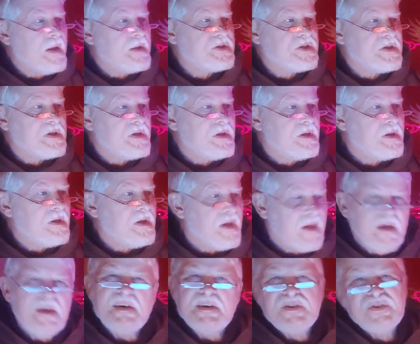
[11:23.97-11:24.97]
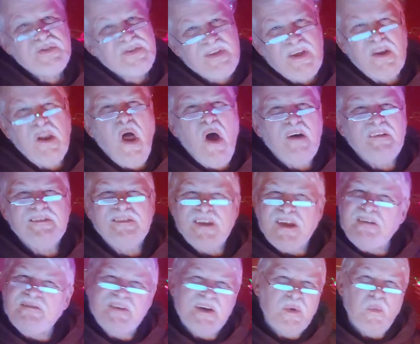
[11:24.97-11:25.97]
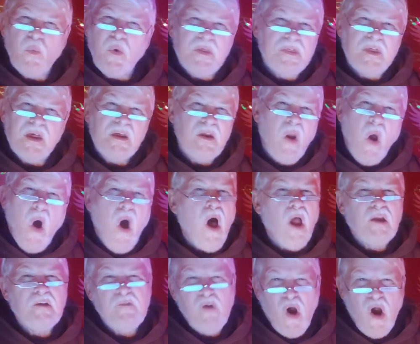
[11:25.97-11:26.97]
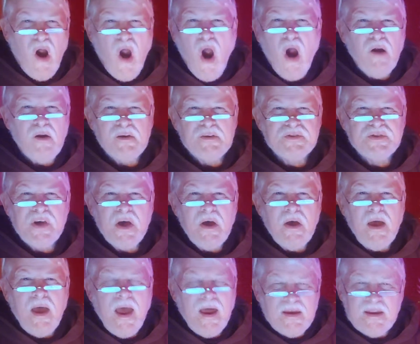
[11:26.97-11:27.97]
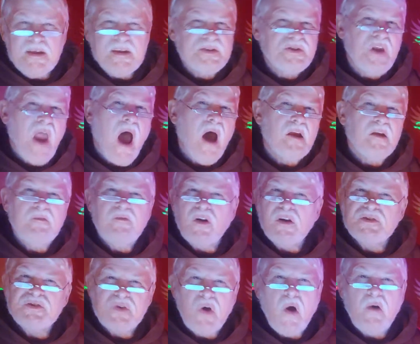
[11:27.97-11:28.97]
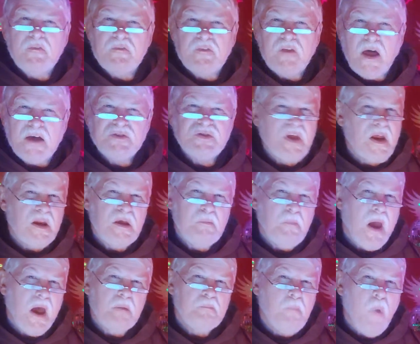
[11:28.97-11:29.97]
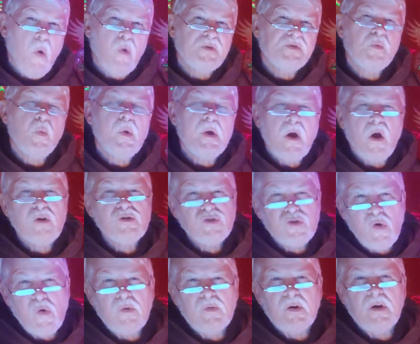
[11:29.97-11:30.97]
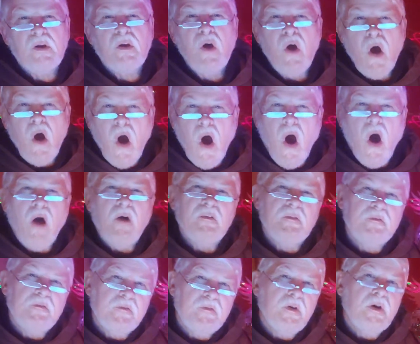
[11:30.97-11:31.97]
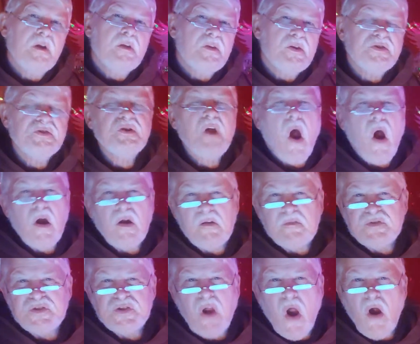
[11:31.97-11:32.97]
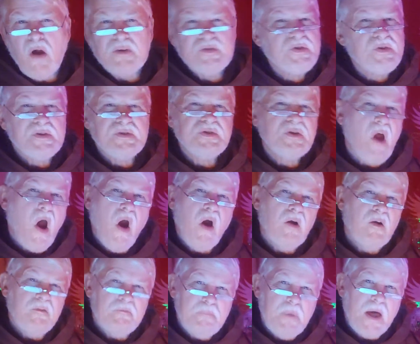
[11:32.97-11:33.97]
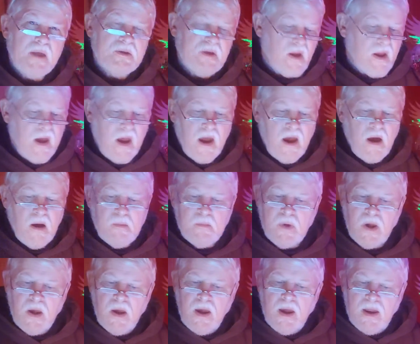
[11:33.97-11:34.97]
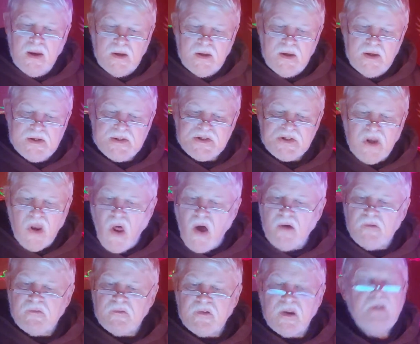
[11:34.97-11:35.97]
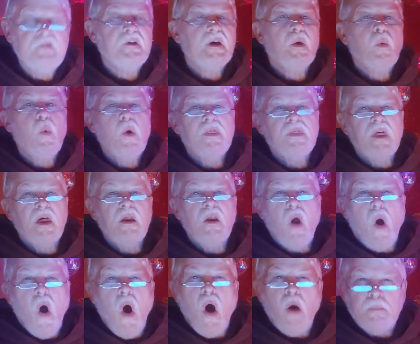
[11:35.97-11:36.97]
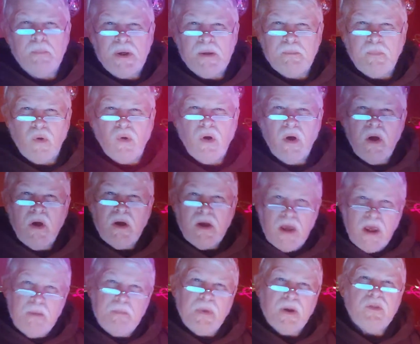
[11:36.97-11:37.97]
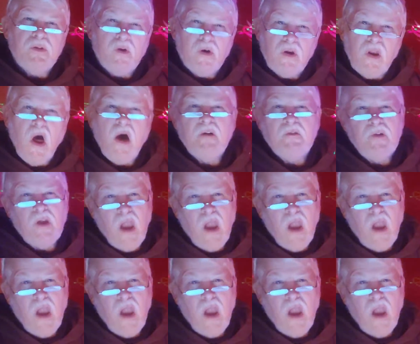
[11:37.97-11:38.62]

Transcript: It's He is the love living within all of our hearts, and it's not of ourselves, lest any man boast. We are children of the Star of Stars, the Star of Bethlehem, and He is love living within all people, keeping their love